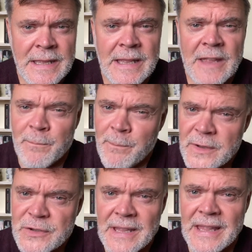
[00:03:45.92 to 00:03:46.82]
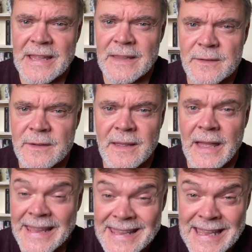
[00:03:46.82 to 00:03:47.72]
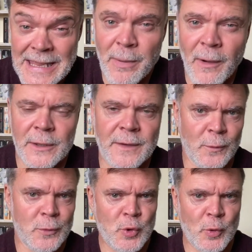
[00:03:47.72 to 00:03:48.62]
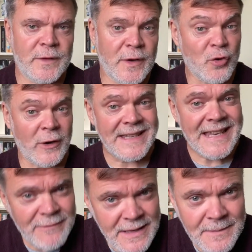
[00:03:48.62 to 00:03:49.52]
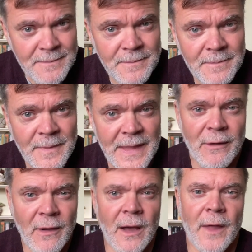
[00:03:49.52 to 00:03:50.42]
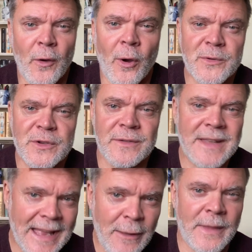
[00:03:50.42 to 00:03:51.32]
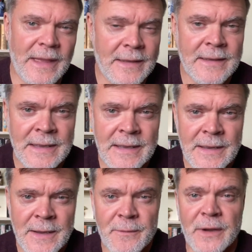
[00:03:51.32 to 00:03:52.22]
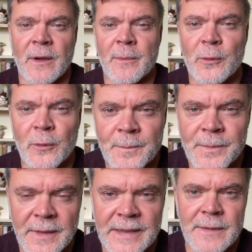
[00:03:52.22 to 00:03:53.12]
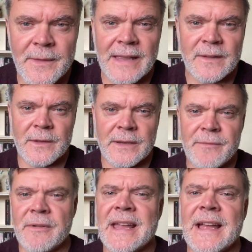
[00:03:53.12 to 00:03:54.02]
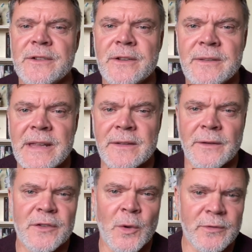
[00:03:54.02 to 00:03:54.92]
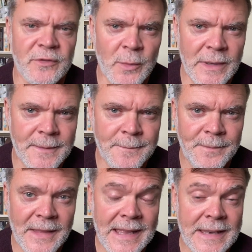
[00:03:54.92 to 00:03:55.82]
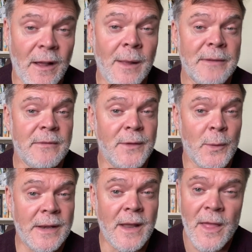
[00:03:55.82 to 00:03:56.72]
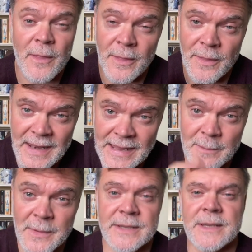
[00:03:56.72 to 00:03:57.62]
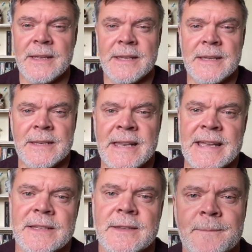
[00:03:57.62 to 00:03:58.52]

if budget is a key part of your choice criteria, there are other options out there. For example, the GVX33 Canyon is under 200 quid, and I'll be reviewing that helmet next.